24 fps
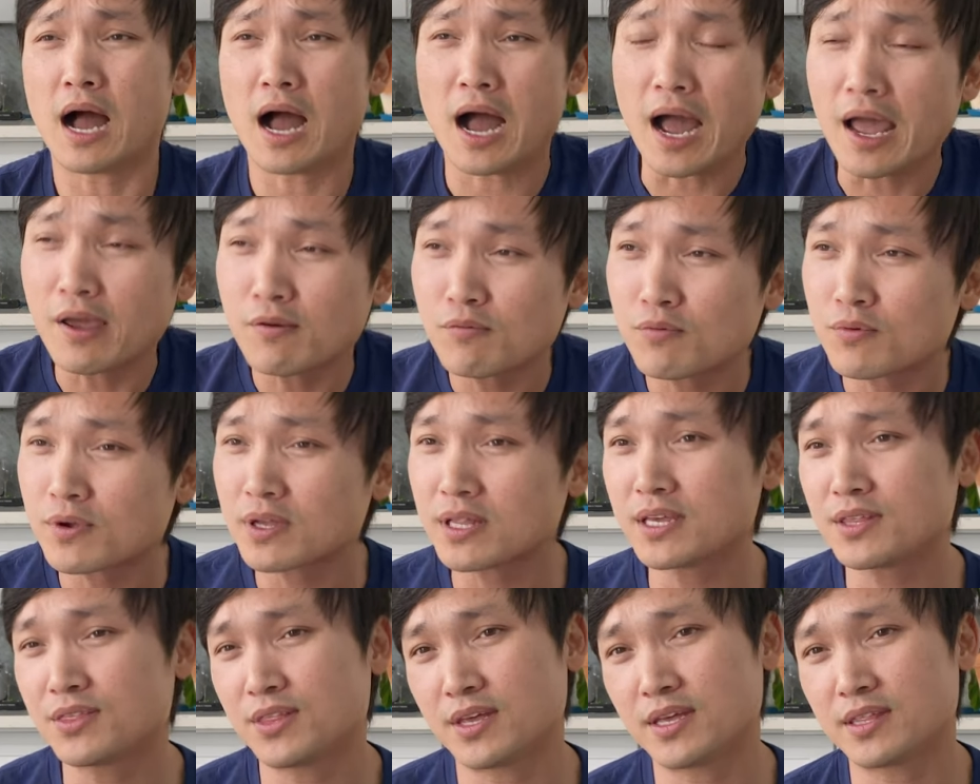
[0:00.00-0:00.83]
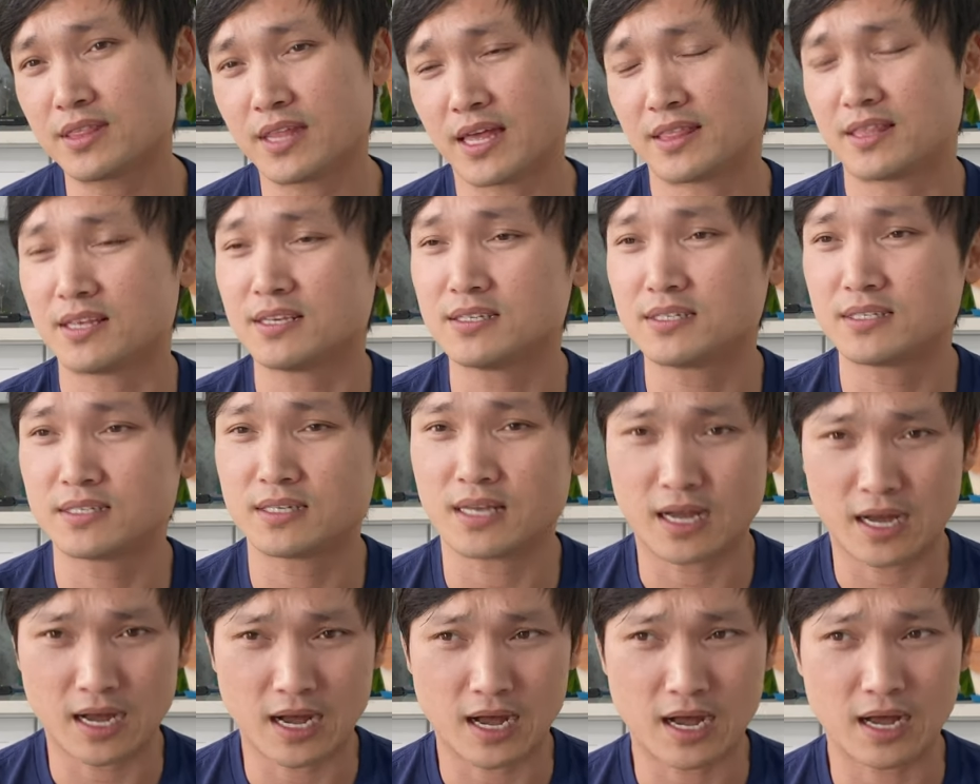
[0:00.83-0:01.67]
I really think that this
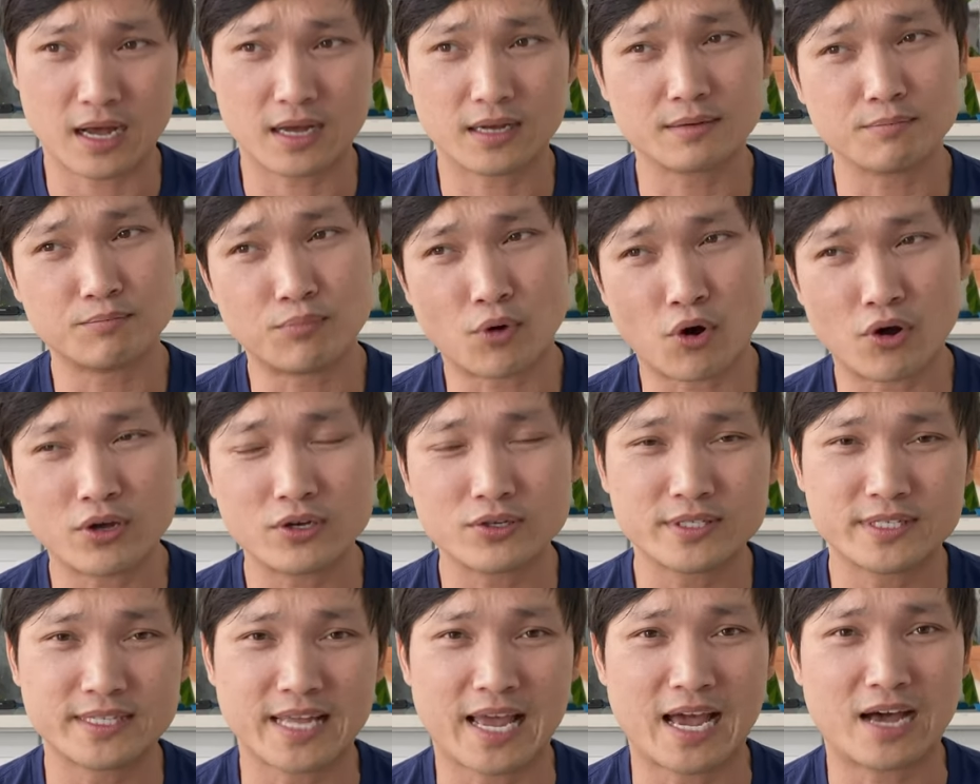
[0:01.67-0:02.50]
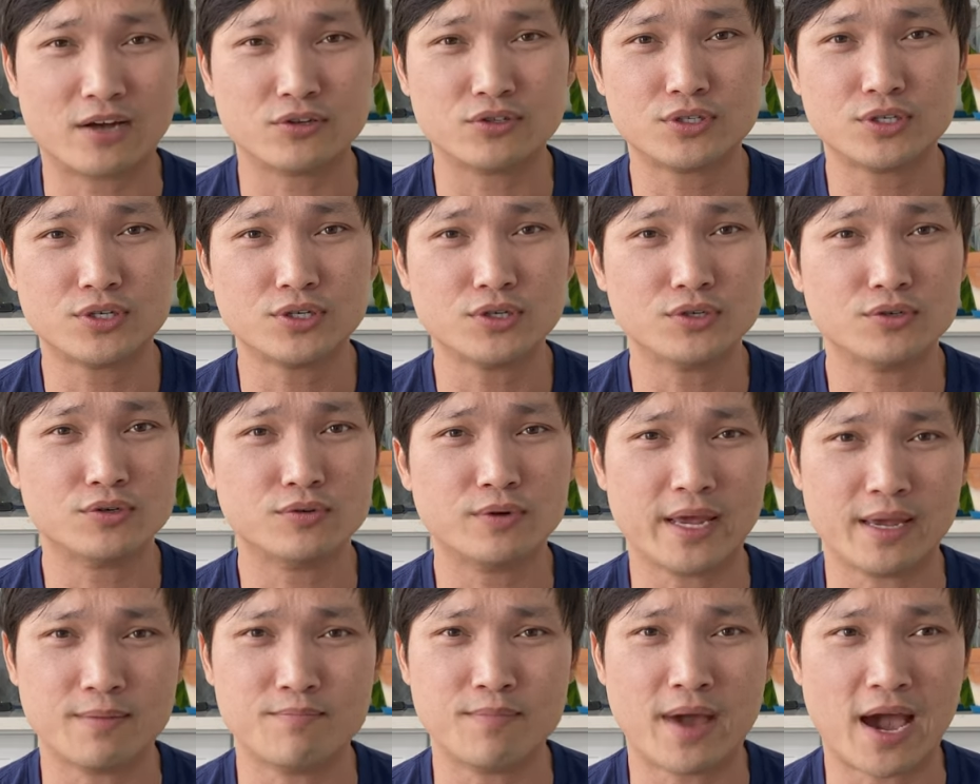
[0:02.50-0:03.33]
uh, boils down to
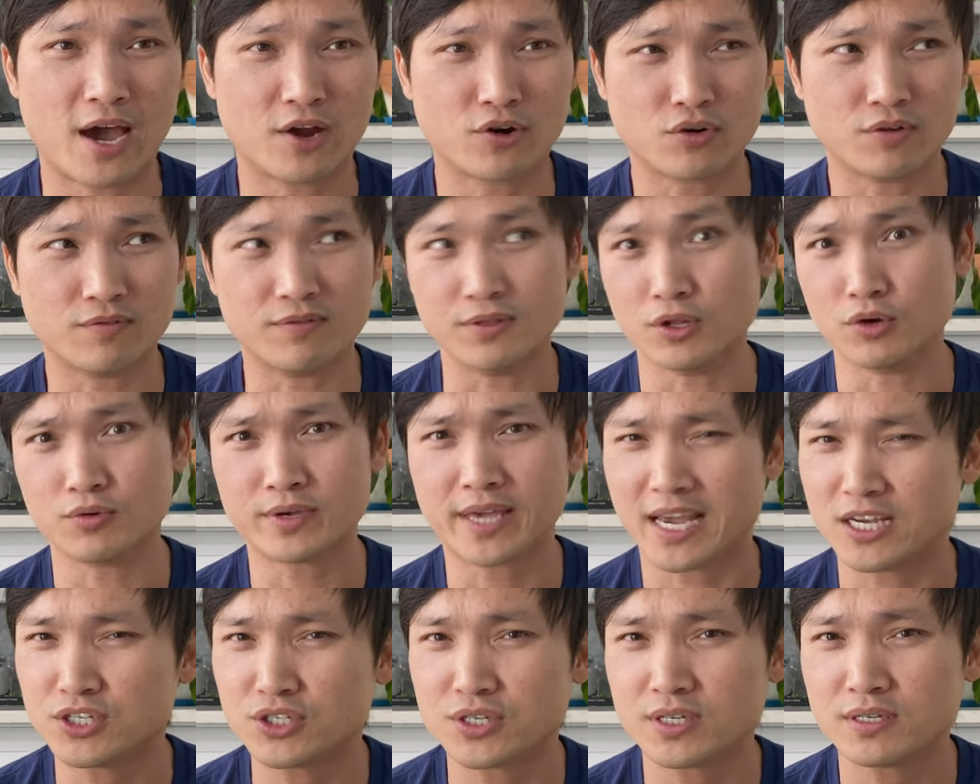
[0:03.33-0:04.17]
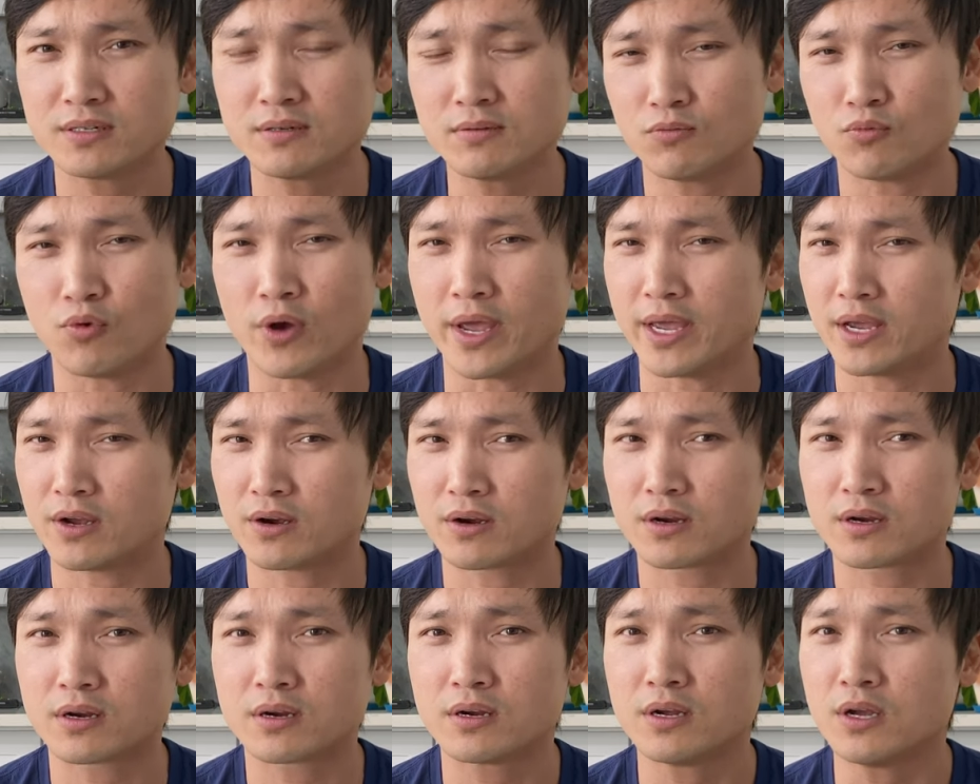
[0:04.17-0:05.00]
a matter of location,
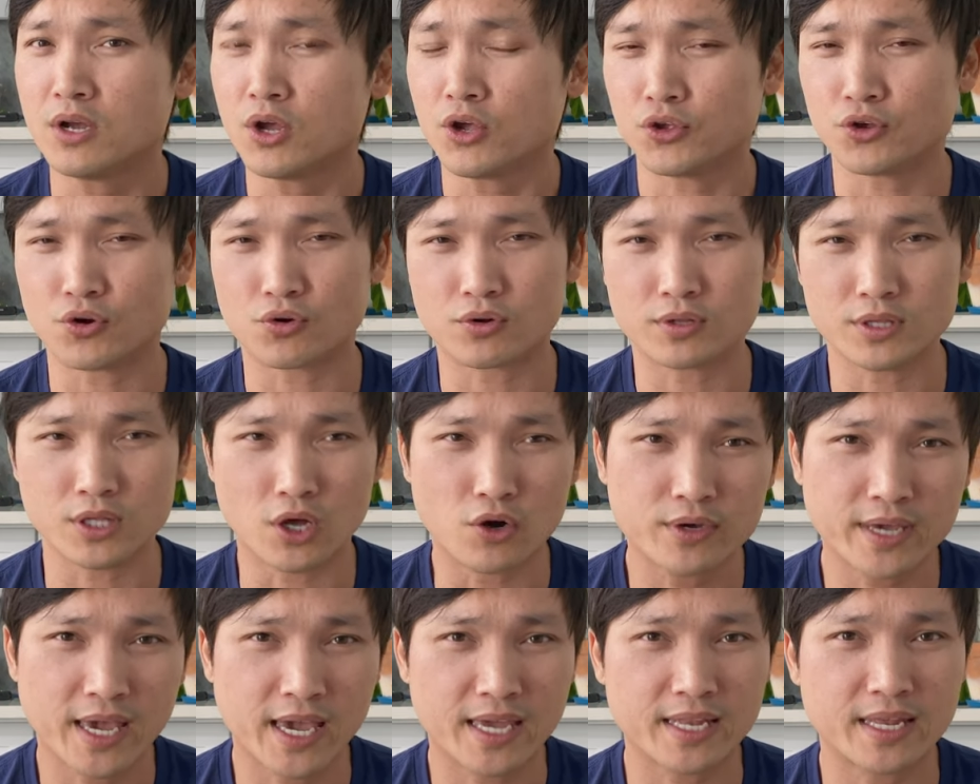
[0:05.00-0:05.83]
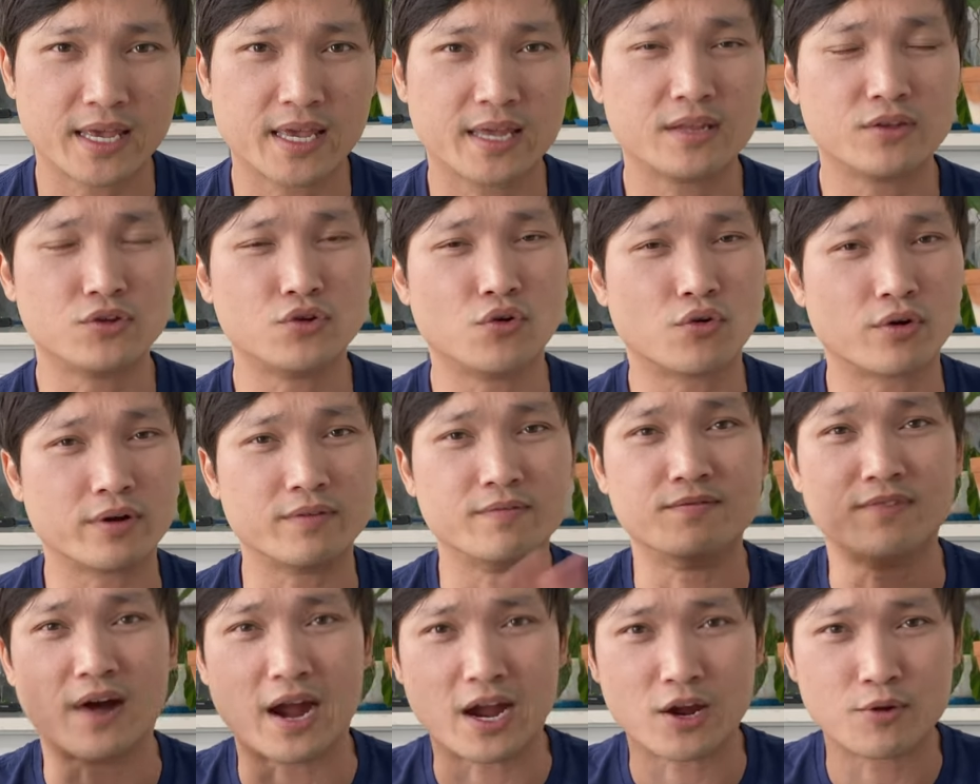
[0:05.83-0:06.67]
where you're located, your
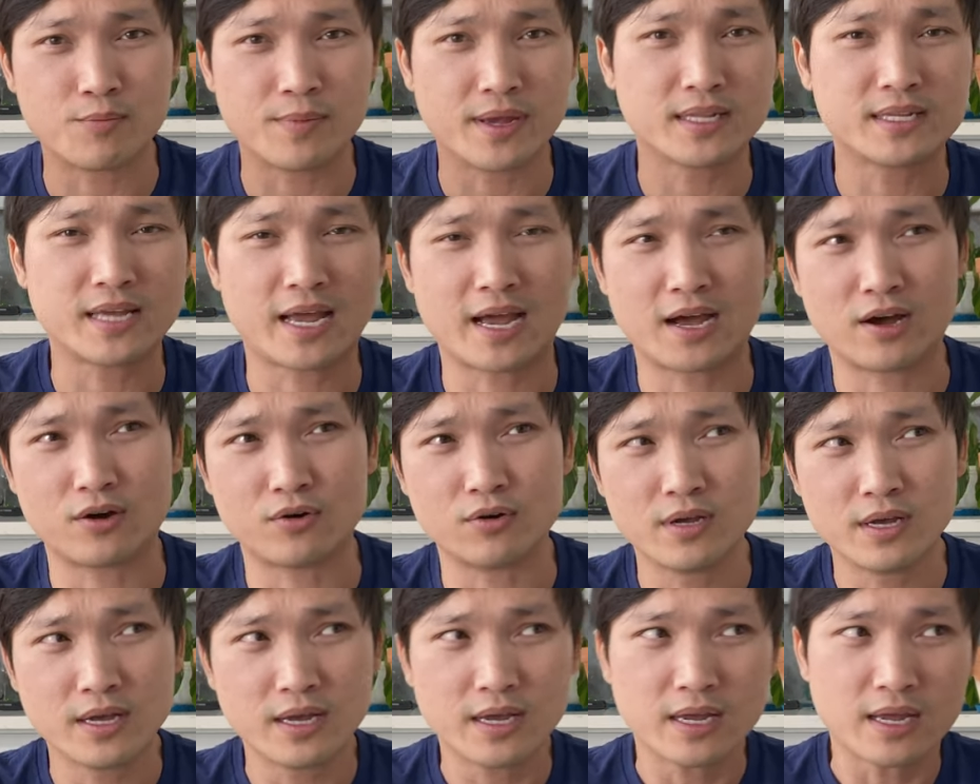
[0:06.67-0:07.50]
environment, how,